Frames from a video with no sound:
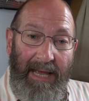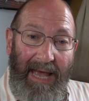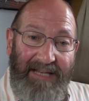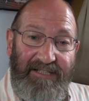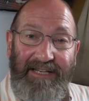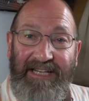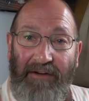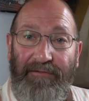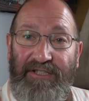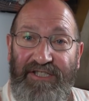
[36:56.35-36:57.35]
As I
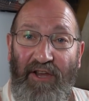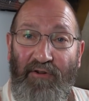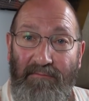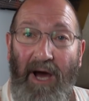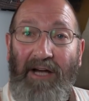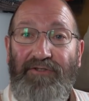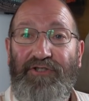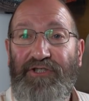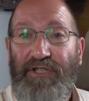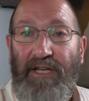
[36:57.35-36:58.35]
covered so
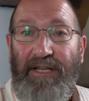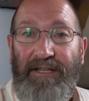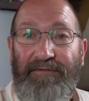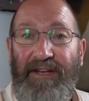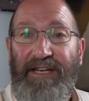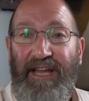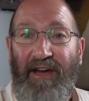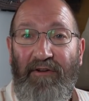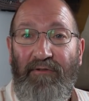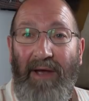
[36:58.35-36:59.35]
much, the
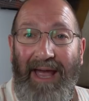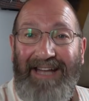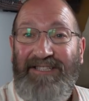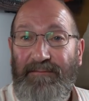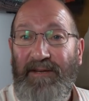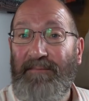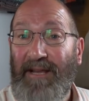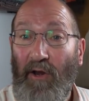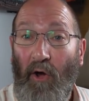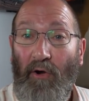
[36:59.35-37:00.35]
video had to be a
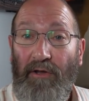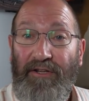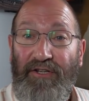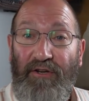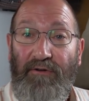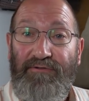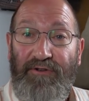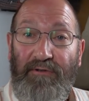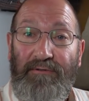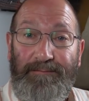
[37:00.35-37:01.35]
bit longer than
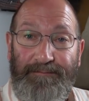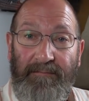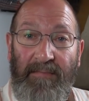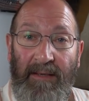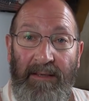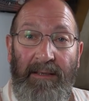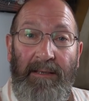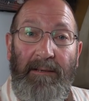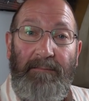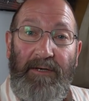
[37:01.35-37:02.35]
usual,
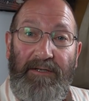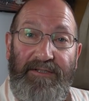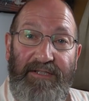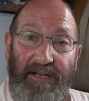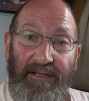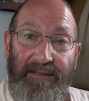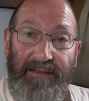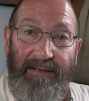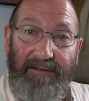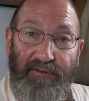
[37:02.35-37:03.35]
but
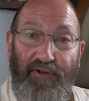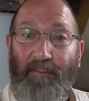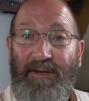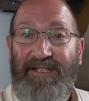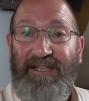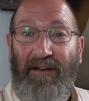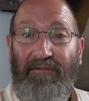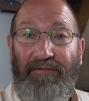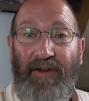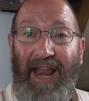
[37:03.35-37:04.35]
the job is done for